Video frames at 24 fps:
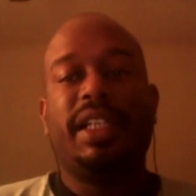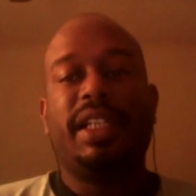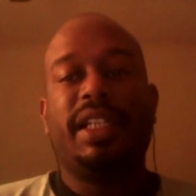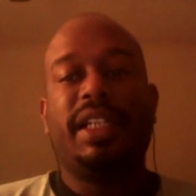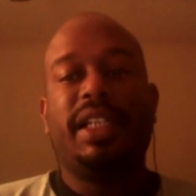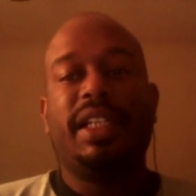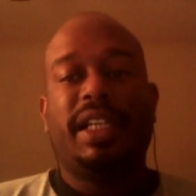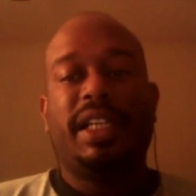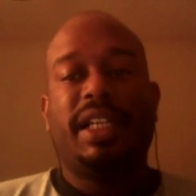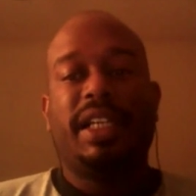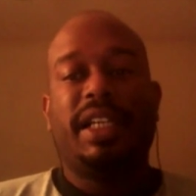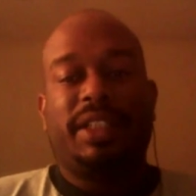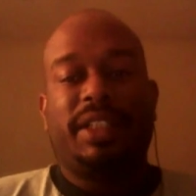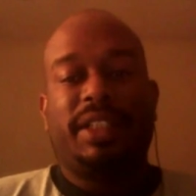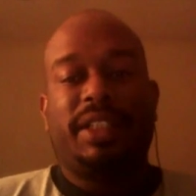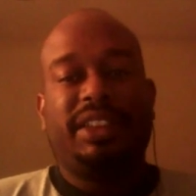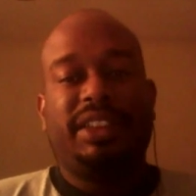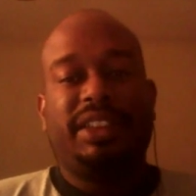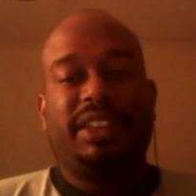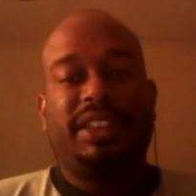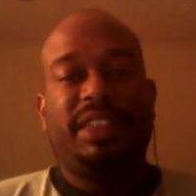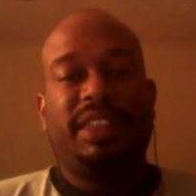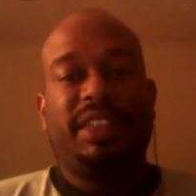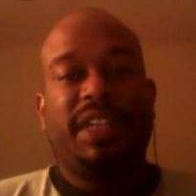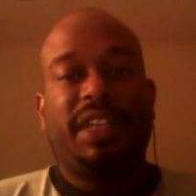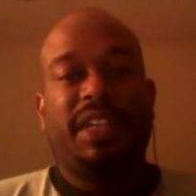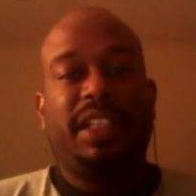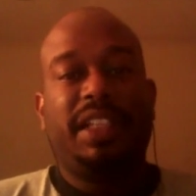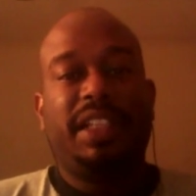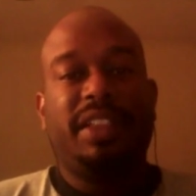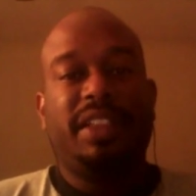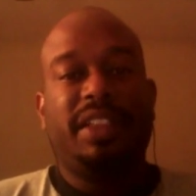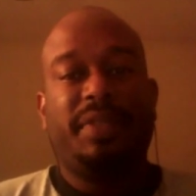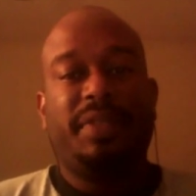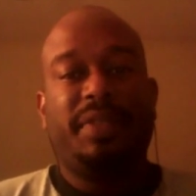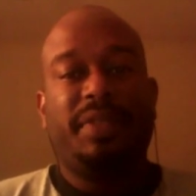I'll see if I can
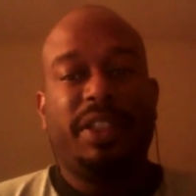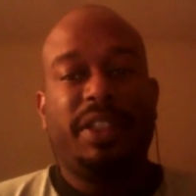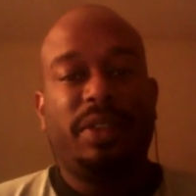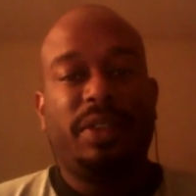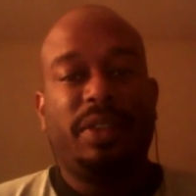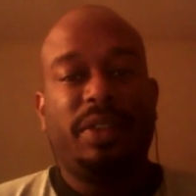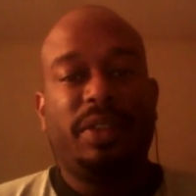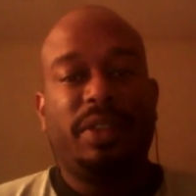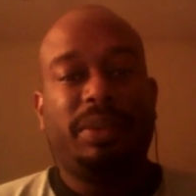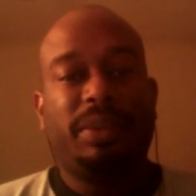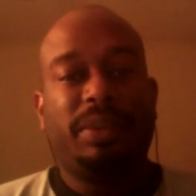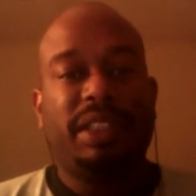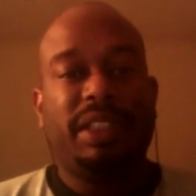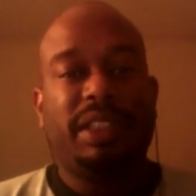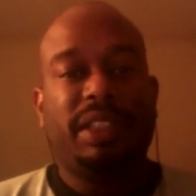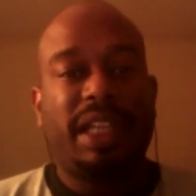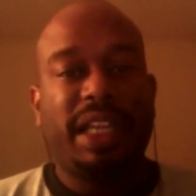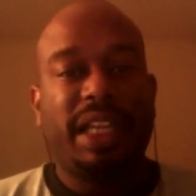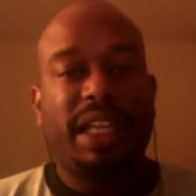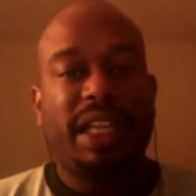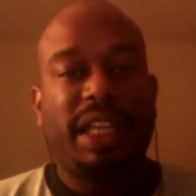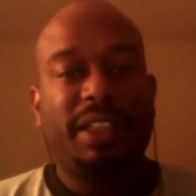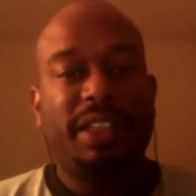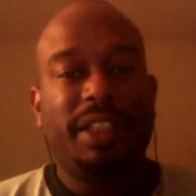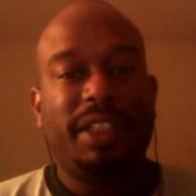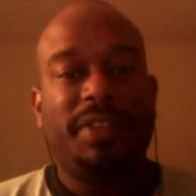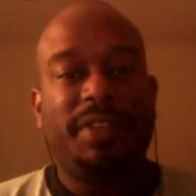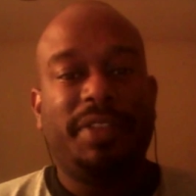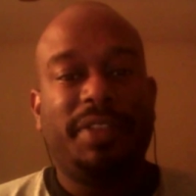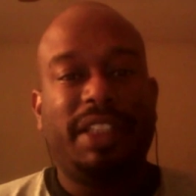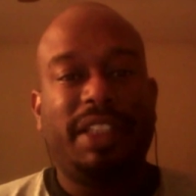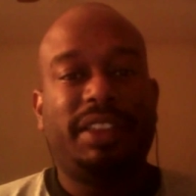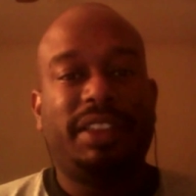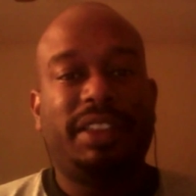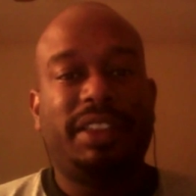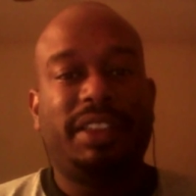get a video up tonight. If
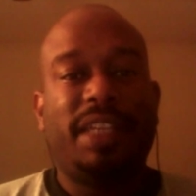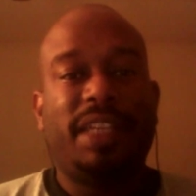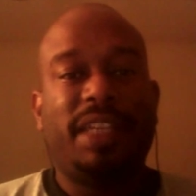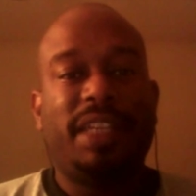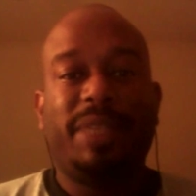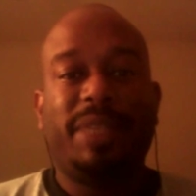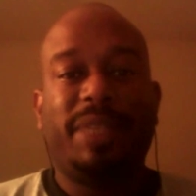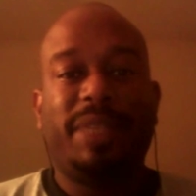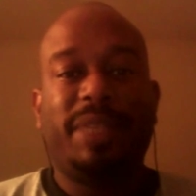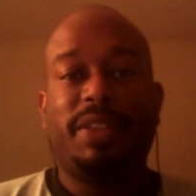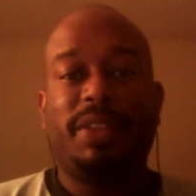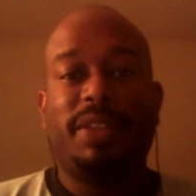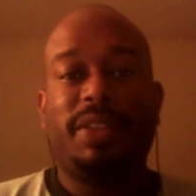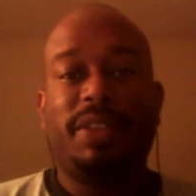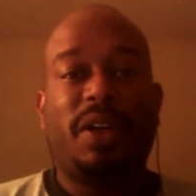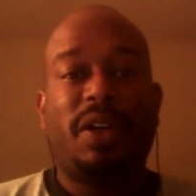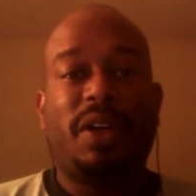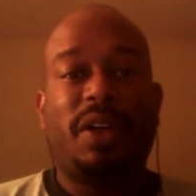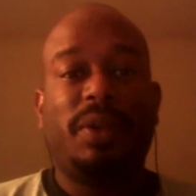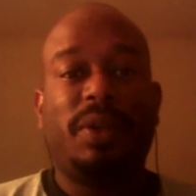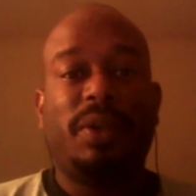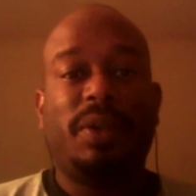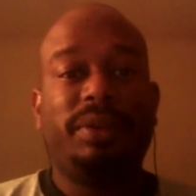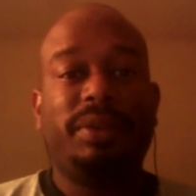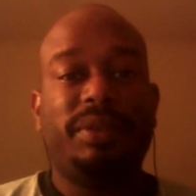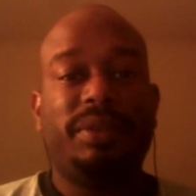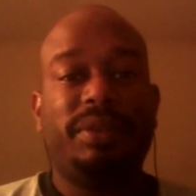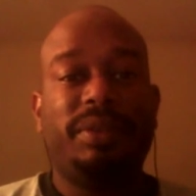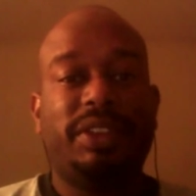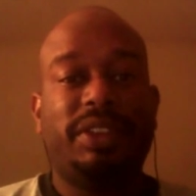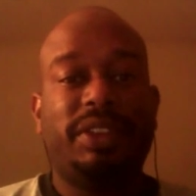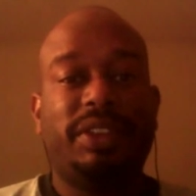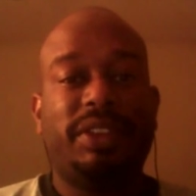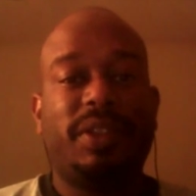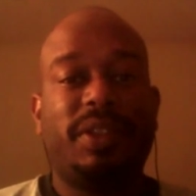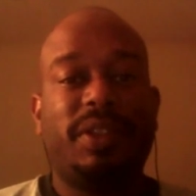not tonight, maybe tomorrow.
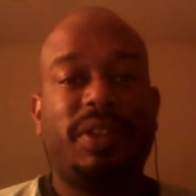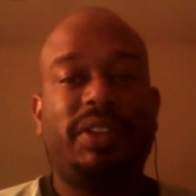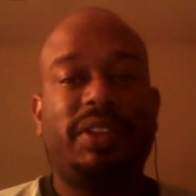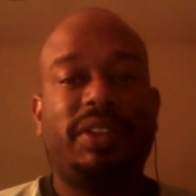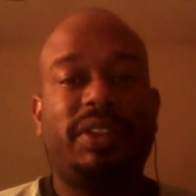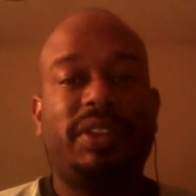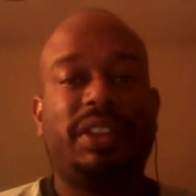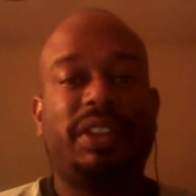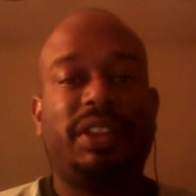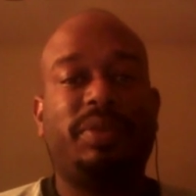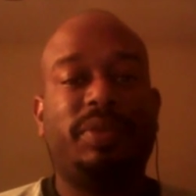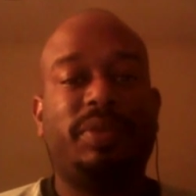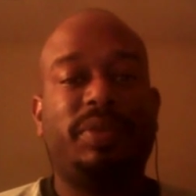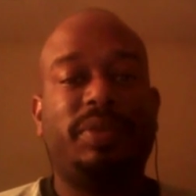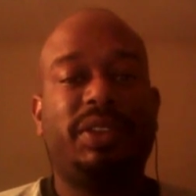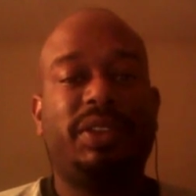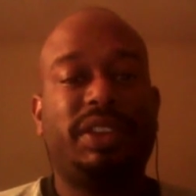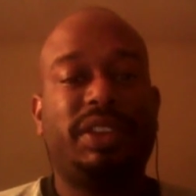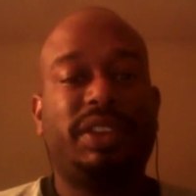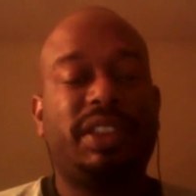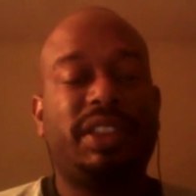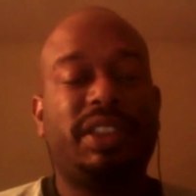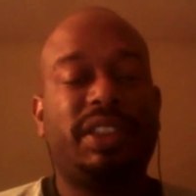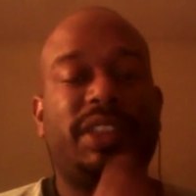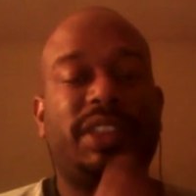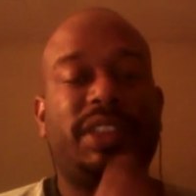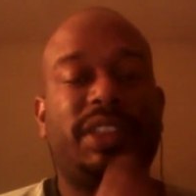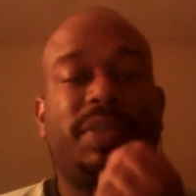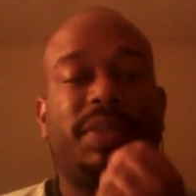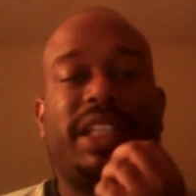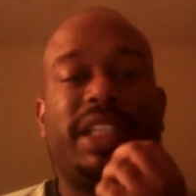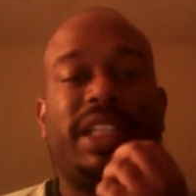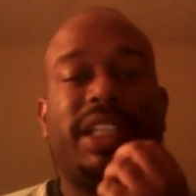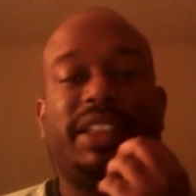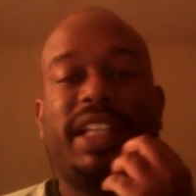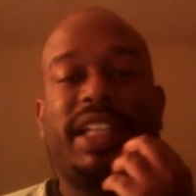As far as we'll discuss
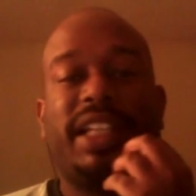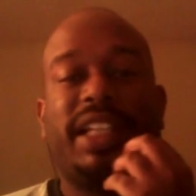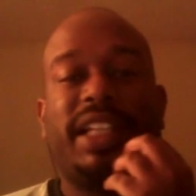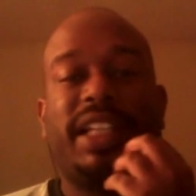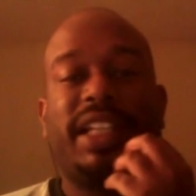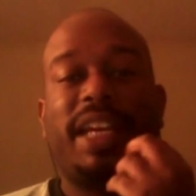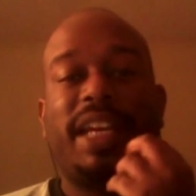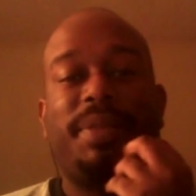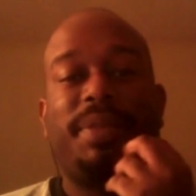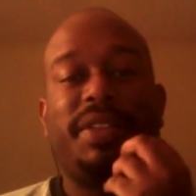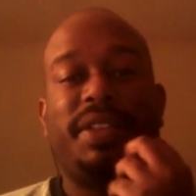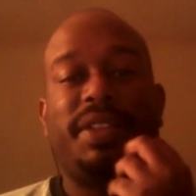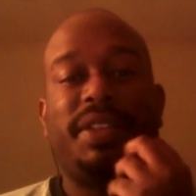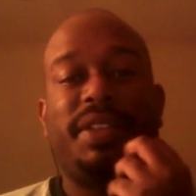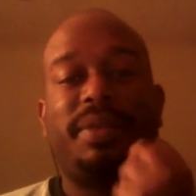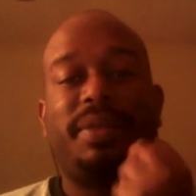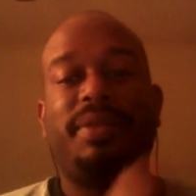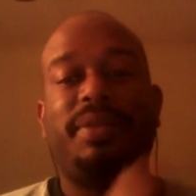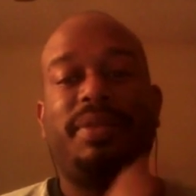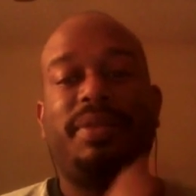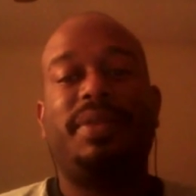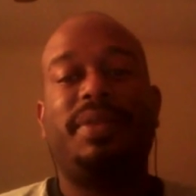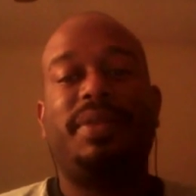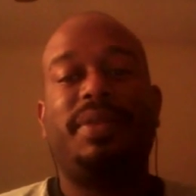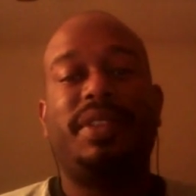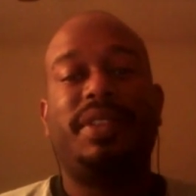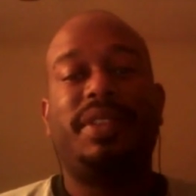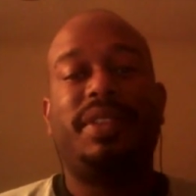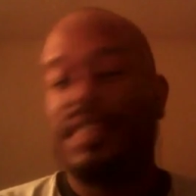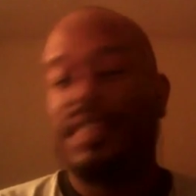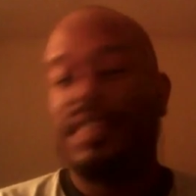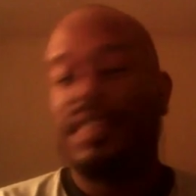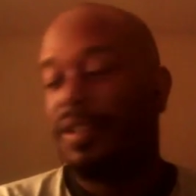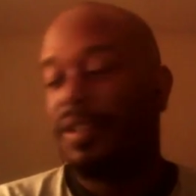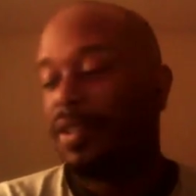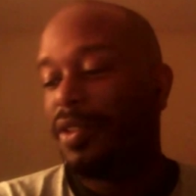what actually happened and
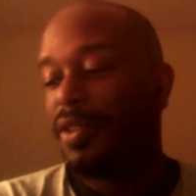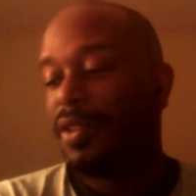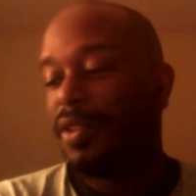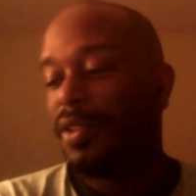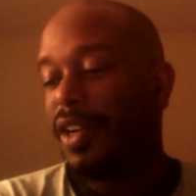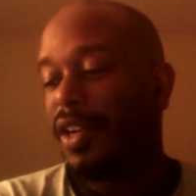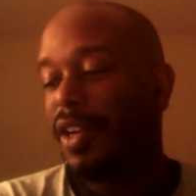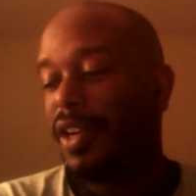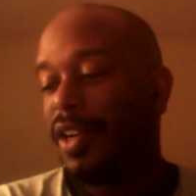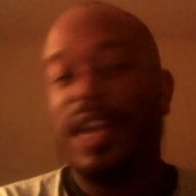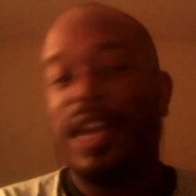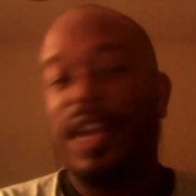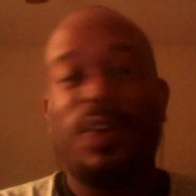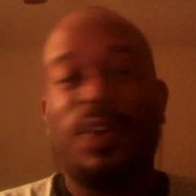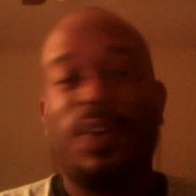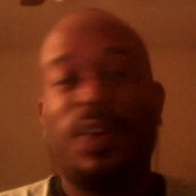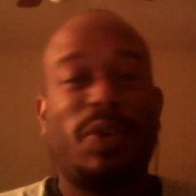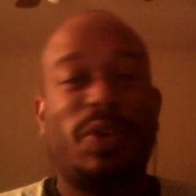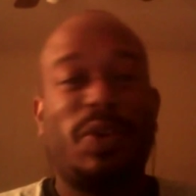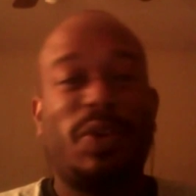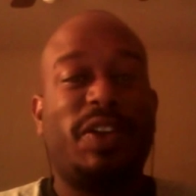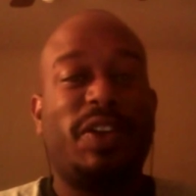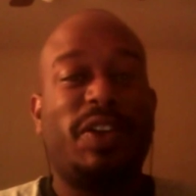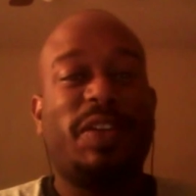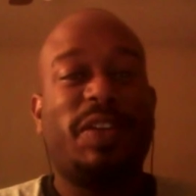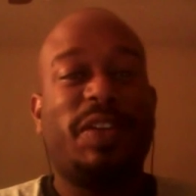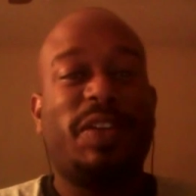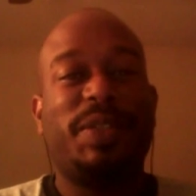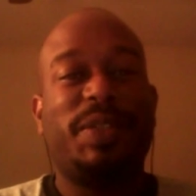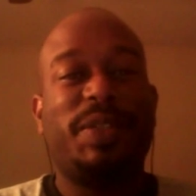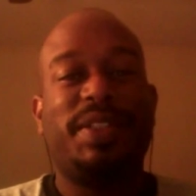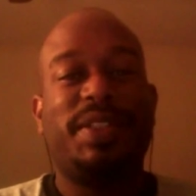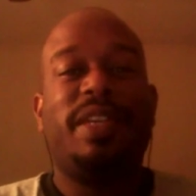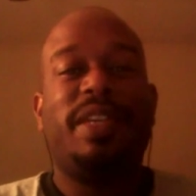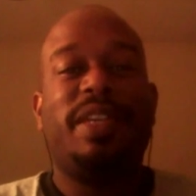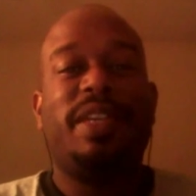see how right or wrong I
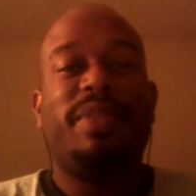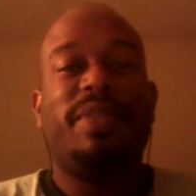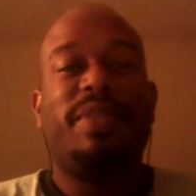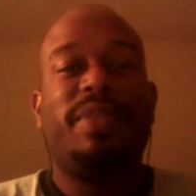was.